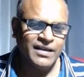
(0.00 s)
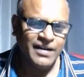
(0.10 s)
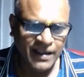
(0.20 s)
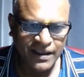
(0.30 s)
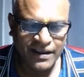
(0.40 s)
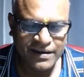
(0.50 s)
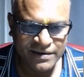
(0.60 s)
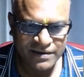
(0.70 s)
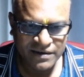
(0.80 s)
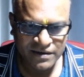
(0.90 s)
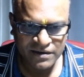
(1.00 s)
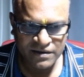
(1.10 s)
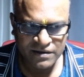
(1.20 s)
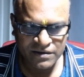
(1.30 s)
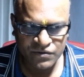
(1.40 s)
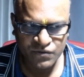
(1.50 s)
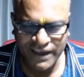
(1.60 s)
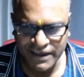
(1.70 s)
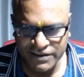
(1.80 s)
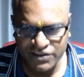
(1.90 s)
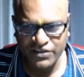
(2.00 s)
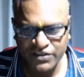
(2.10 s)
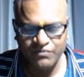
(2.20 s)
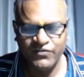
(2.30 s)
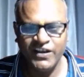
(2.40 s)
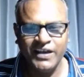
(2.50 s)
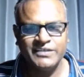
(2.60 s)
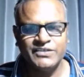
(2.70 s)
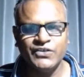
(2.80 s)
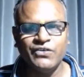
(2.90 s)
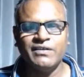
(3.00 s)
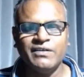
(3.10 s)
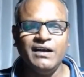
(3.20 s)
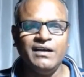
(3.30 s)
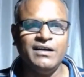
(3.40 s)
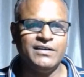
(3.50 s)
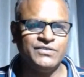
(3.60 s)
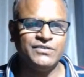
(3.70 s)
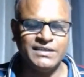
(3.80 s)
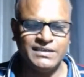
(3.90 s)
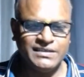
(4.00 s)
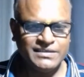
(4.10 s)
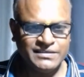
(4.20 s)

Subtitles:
Like where is your car today?